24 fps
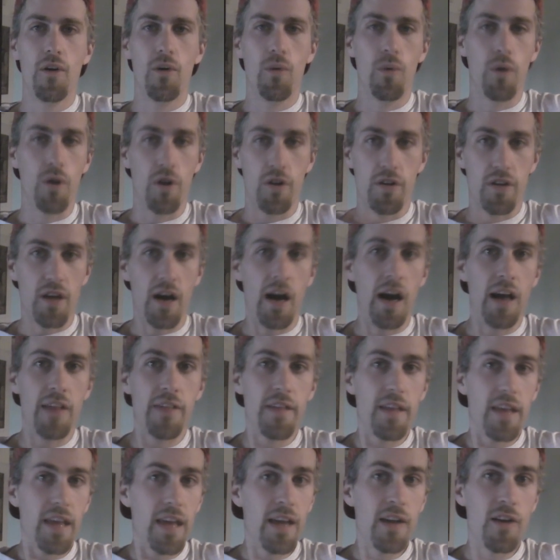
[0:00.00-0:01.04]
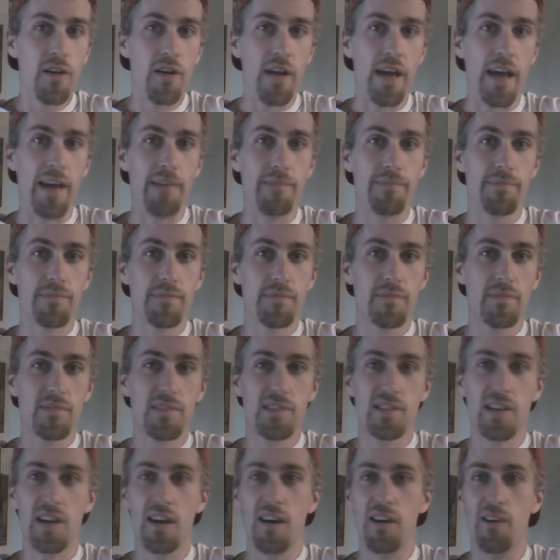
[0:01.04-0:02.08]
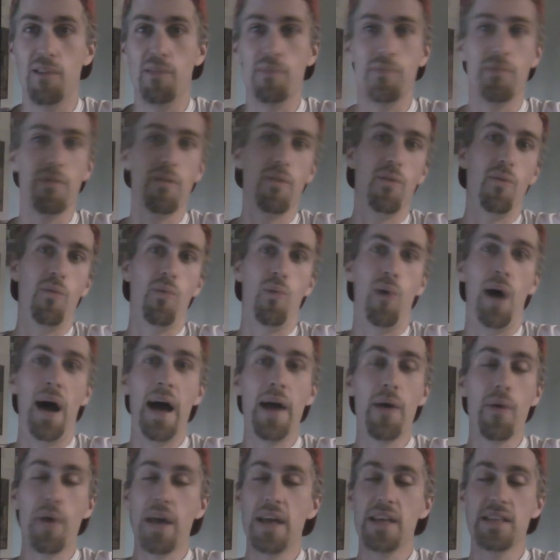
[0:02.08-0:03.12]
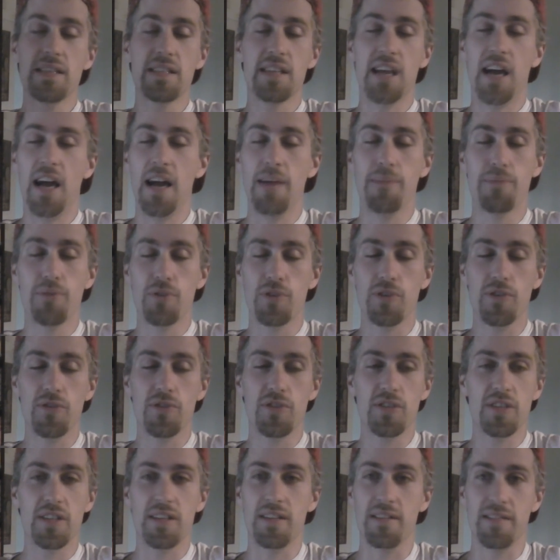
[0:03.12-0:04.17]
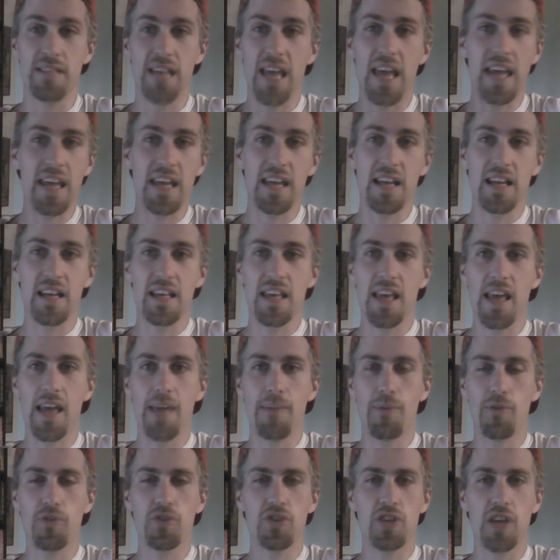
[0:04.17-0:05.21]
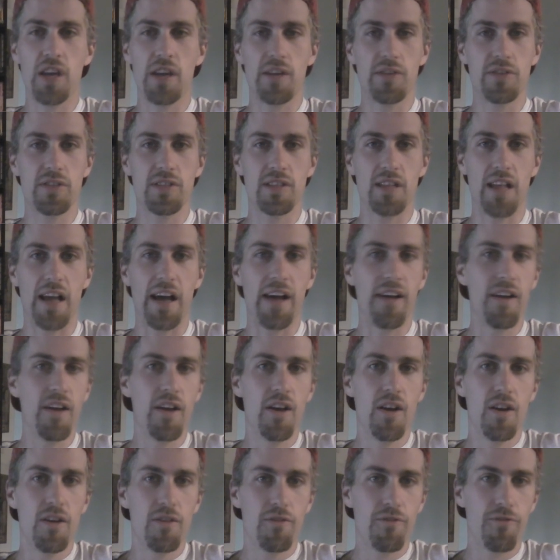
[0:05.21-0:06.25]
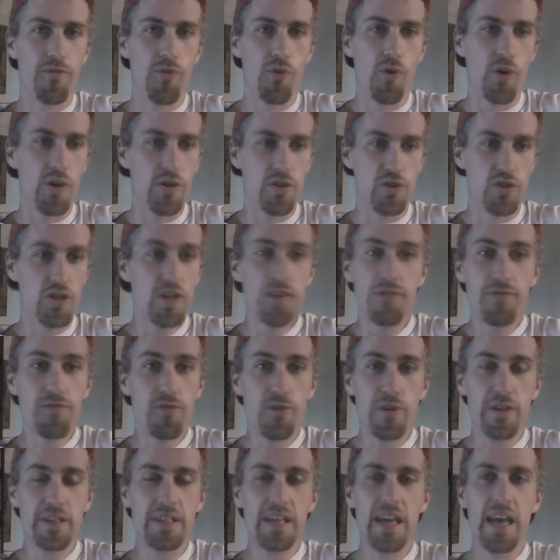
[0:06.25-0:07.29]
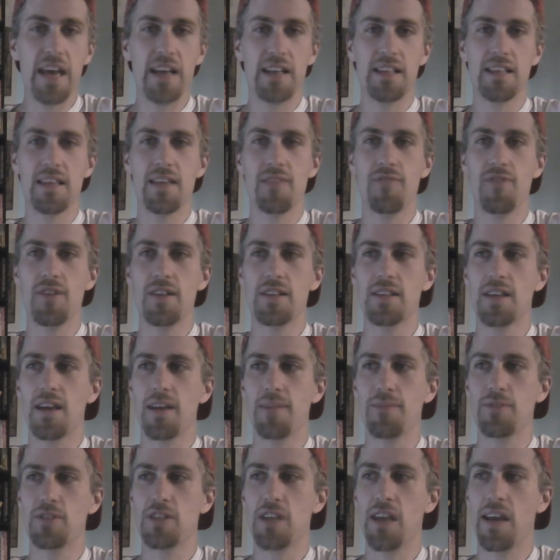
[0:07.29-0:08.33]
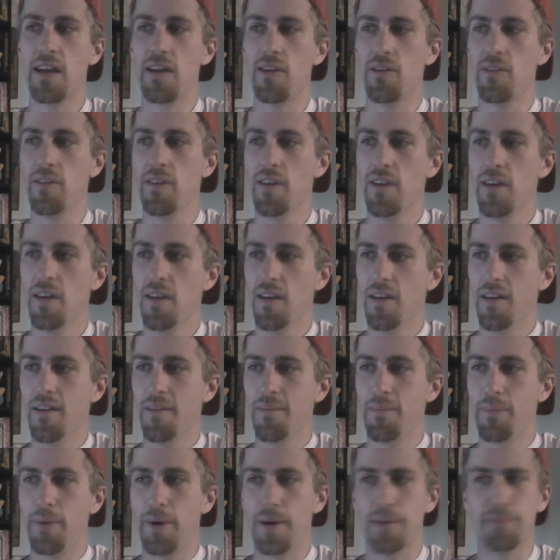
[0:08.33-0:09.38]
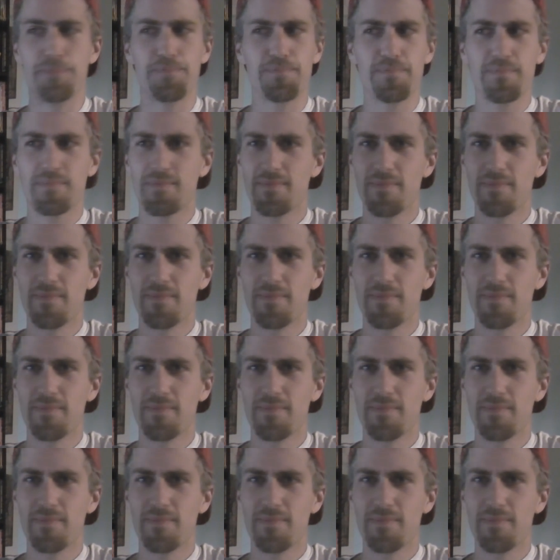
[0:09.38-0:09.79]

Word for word: worth on the internet. So why waste time producing and taking a cable channel slot for a G4 Tech TV type channel? But